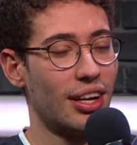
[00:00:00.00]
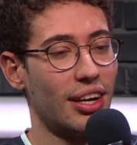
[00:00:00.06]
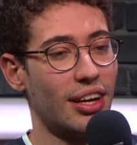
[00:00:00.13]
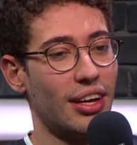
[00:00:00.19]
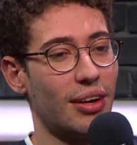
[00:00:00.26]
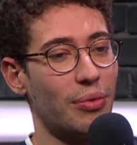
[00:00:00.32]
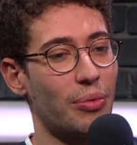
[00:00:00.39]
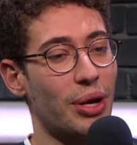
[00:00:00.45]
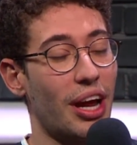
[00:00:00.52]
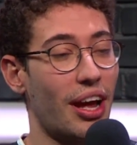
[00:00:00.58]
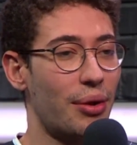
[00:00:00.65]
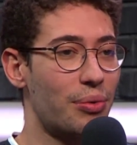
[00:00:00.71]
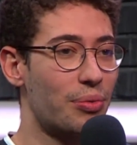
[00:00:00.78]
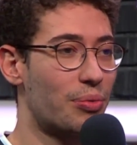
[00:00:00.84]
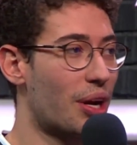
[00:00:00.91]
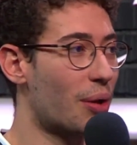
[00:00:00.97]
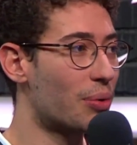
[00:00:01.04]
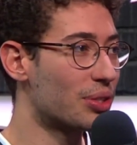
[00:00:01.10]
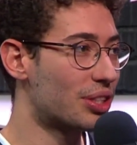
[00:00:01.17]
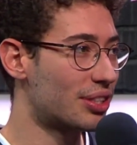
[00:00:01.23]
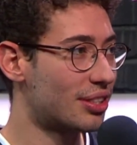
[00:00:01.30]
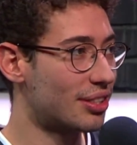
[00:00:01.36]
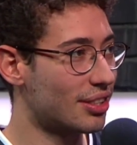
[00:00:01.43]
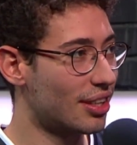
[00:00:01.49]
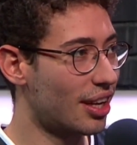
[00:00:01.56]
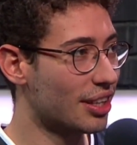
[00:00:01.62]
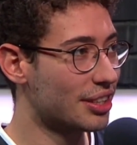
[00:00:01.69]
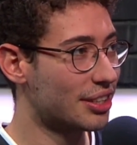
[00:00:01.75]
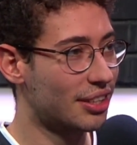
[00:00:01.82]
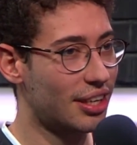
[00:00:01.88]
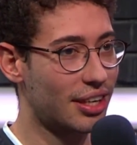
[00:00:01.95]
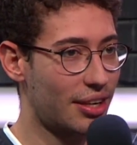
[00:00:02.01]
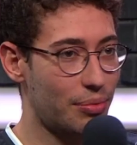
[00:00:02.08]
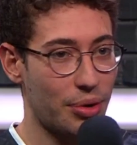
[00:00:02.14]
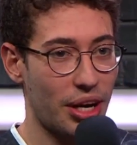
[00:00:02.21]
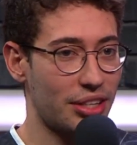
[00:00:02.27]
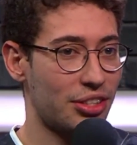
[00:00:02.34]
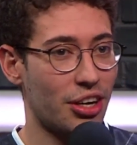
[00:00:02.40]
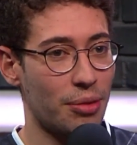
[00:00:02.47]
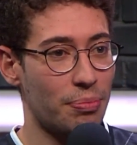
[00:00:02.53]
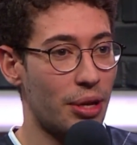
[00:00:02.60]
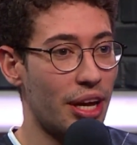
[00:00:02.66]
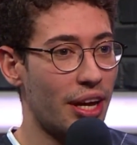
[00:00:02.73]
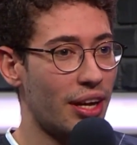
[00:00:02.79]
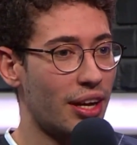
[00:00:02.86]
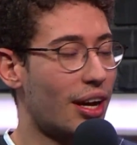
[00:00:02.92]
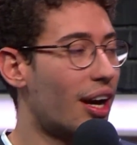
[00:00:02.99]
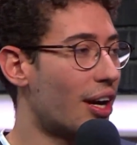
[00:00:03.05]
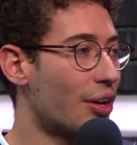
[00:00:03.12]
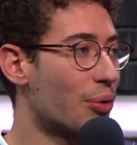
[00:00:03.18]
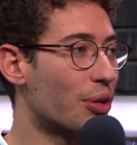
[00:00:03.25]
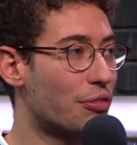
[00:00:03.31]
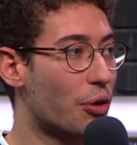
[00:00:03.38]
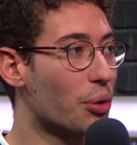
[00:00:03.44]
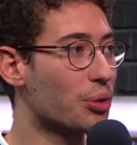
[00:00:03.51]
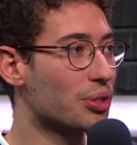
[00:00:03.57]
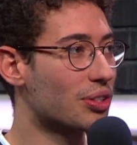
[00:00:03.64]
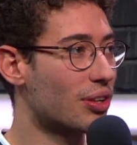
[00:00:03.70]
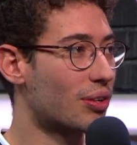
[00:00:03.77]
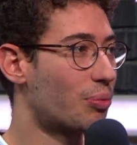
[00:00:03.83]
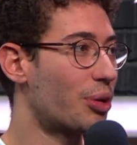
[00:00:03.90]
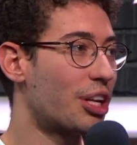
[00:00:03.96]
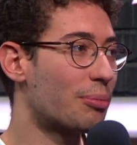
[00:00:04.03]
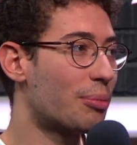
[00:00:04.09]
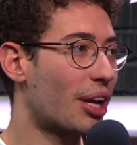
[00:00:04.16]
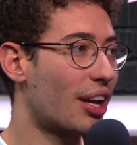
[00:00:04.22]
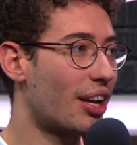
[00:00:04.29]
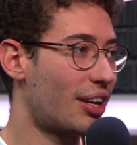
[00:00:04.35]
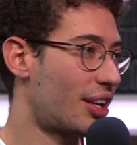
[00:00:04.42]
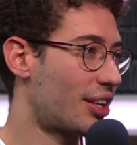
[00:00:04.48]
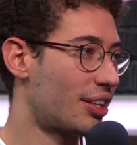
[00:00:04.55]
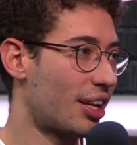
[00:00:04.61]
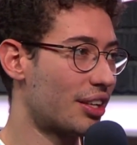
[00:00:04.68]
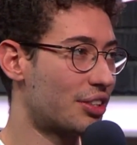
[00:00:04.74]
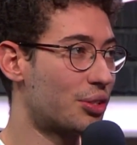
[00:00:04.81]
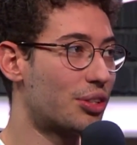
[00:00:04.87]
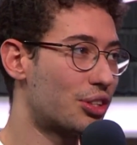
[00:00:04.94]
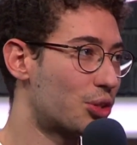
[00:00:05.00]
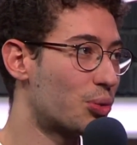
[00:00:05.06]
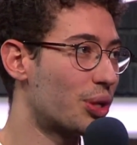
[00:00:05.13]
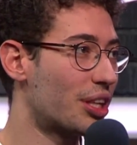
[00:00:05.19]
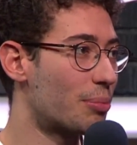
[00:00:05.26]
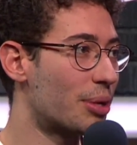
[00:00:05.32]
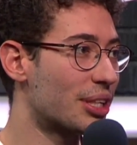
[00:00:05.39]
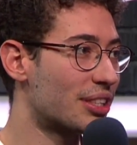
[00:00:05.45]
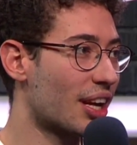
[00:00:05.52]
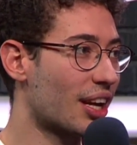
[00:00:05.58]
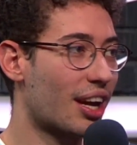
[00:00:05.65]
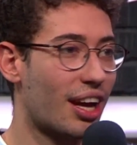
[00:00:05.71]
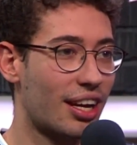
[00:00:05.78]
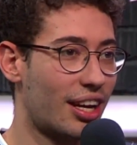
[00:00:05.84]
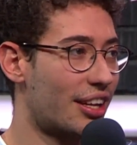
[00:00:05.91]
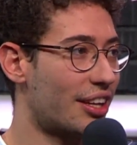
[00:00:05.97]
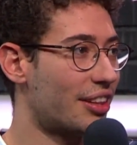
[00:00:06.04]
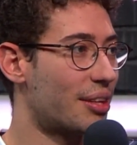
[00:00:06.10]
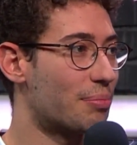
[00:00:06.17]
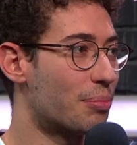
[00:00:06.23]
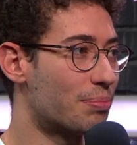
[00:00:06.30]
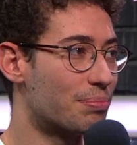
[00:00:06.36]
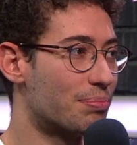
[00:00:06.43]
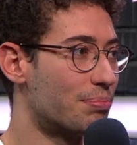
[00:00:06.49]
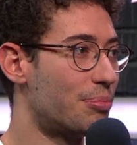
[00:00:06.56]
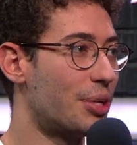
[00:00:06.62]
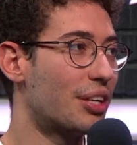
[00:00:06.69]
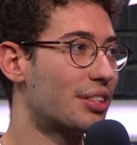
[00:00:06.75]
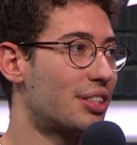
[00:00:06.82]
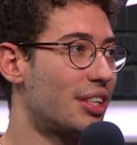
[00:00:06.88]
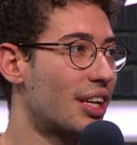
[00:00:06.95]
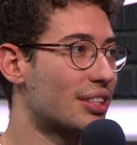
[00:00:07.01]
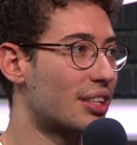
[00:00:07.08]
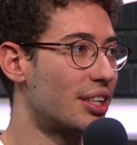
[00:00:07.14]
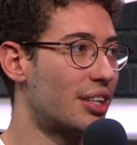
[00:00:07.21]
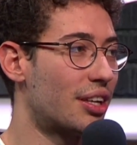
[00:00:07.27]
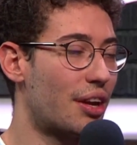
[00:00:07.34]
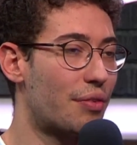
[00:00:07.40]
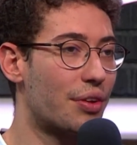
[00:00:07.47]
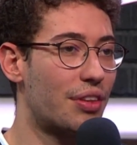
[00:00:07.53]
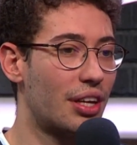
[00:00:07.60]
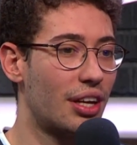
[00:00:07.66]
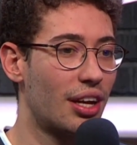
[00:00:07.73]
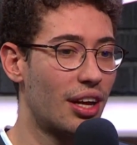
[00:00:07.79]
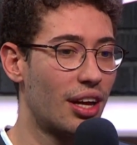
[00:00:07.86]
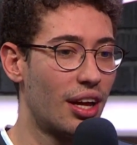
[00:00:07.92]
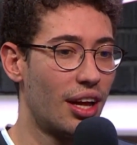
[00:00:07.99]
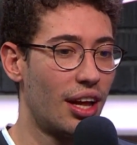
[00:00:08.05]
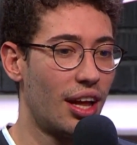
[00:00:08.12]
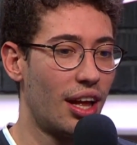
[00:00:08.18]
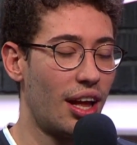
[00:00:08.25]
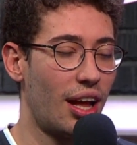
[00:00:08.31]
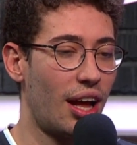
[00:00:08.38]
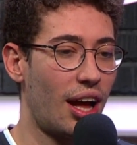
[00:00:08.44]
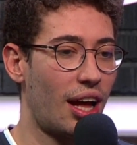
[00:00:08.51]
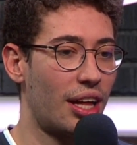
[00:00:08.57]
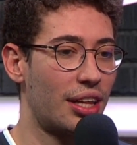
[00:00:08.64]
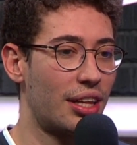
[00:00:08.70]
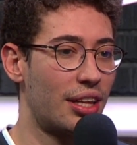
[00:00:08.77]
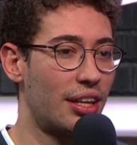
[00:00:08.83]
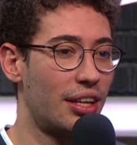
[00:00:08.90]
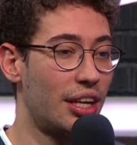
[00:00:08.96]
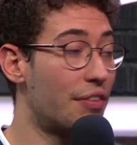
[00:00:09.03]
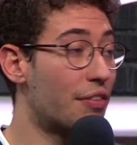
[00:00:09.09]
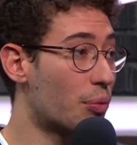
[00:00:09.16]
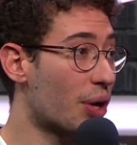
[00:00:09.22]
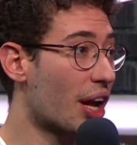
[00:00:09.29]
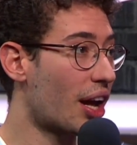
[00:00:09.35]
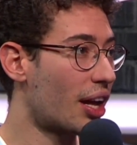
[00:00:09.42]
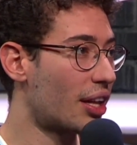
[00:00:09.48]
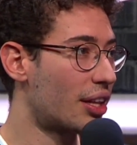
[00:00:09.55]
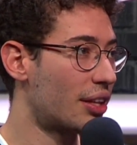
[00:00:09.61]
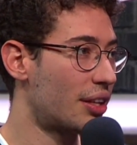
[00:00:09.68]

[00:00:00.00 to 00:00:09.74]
when I started playing, I only focused on winning my lane and like just doing the best I can, getting the biggest CS lead and everything. And even when I had